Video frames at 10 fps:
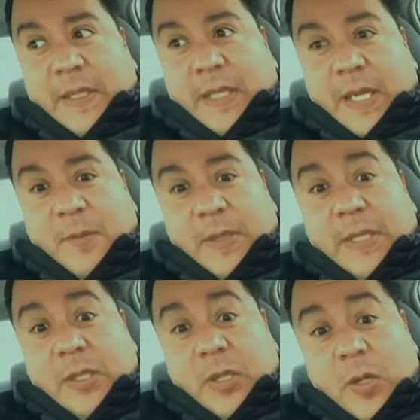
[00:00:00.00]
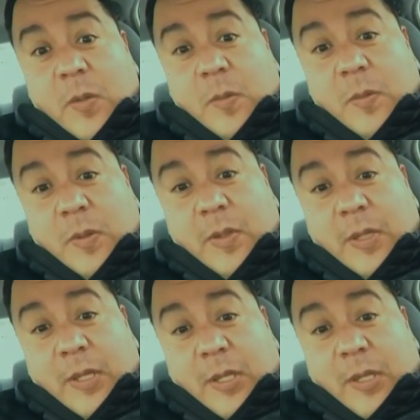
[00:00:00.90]
hey, we need to go.
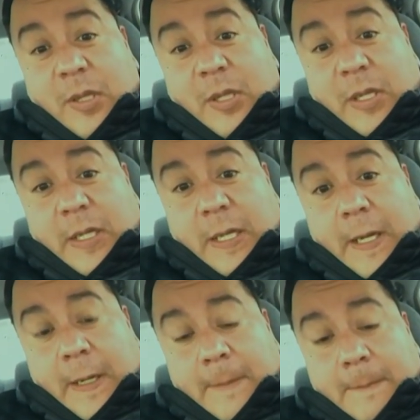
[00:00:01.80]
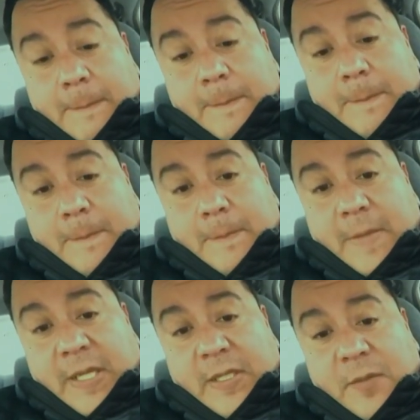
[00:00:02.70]
Um,
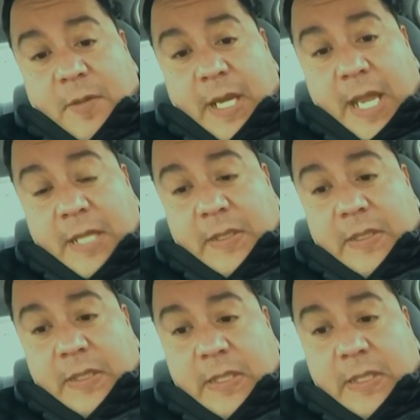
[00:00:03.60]
and she reacted.